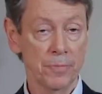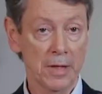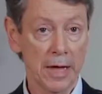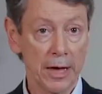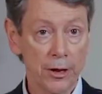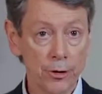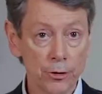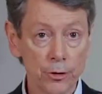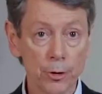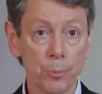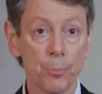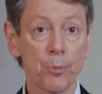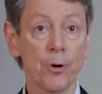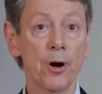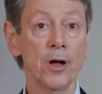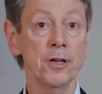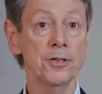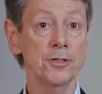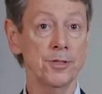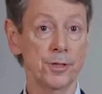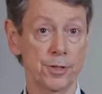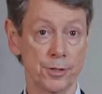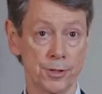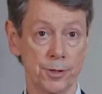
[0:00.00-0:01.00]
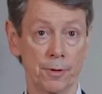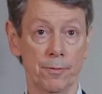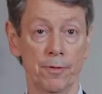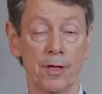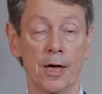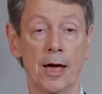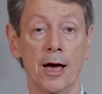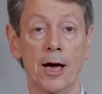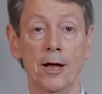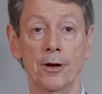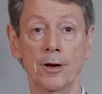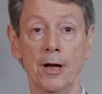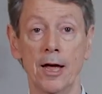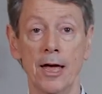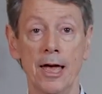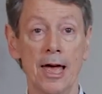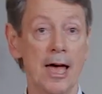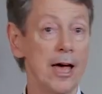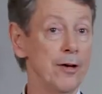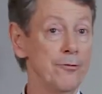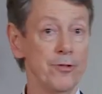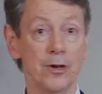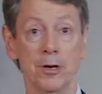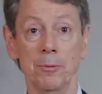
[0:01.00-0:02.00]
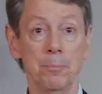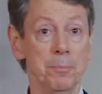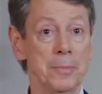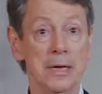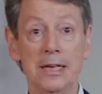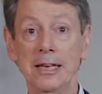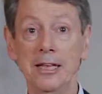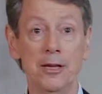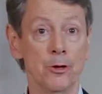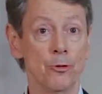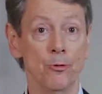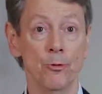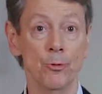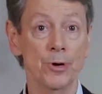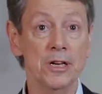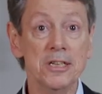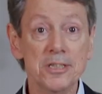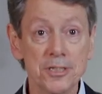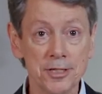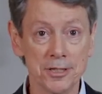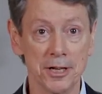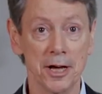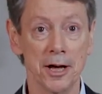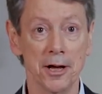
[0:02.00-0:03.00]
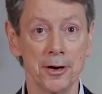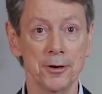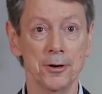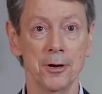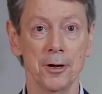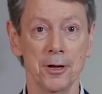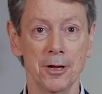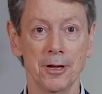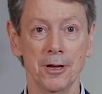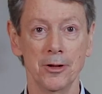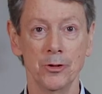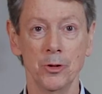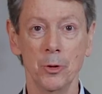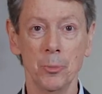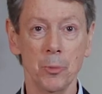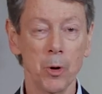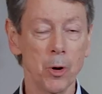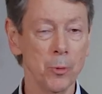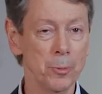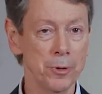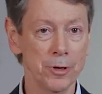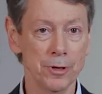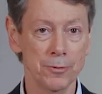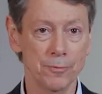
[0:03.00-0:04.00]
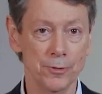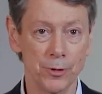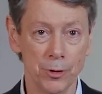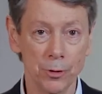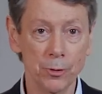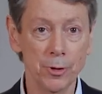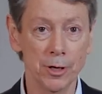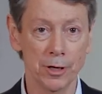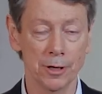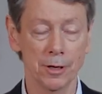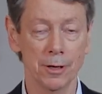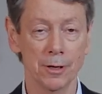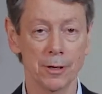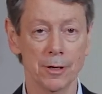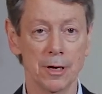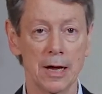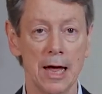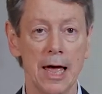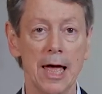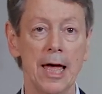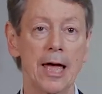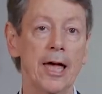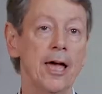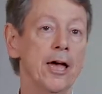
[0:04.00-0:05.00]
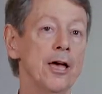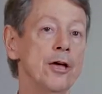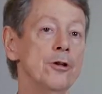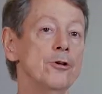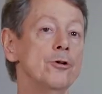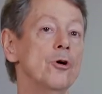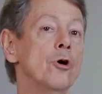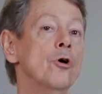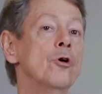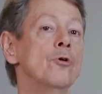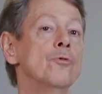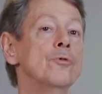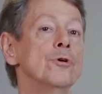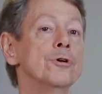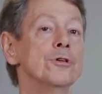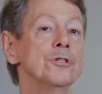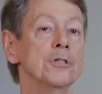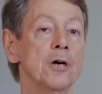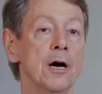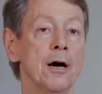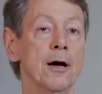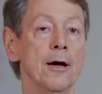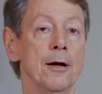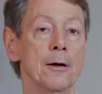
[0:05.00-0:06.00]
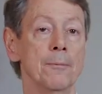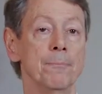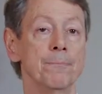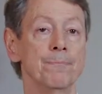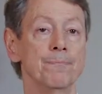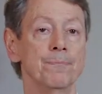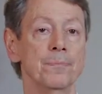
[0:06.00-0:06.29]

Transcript: and in the process of that, have an immediate reset in the moment of doing it, and over time,